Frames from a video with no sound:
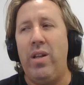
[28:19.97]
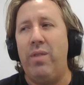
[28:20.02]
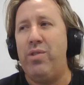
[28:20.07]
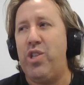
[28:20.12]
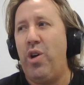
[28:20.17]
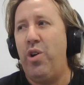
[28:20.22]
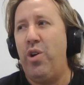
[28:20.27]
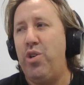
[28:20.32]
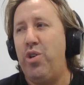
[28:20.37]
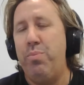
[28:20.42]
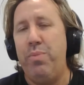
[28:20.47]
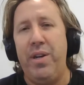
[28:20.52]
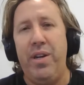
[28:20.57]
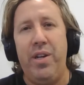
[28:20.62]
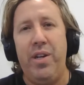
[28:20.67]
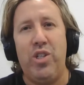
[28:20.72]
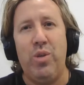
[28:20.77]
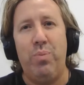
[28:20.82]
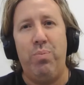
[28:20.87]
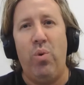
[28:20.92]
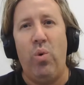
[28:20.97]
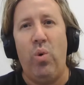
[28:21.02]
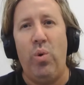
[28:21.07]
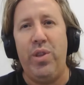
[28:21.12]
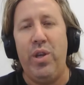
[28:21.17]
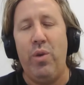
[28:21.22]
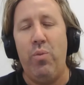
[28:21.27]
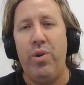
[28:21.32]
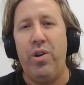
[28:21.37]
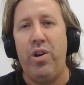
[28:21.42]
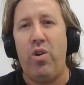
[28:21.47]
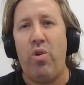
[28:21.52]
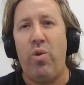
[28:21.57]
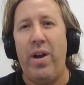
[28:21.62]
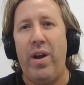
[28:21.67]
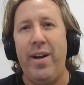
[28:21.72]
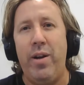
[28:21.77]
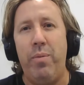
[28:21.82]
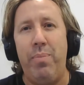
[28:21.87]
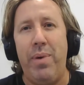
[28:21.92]
of social media support that would
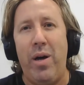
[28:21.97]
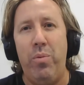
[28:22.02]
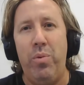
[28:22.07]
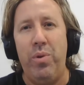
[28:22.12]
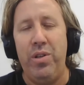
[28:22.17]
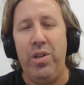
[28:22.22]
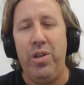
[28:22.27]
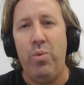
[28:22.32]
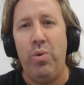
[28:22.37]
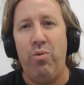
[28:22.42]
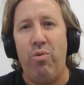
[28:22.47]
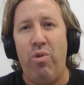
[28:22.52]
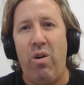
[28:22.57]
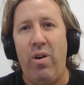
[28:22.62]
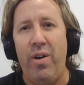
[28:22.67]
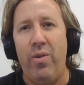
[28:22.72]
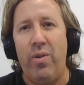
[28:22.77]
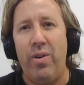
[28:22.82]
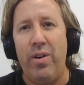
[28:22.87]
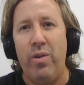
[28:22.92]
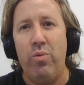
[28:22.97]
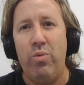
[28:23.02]
create a bubble that you would ride on.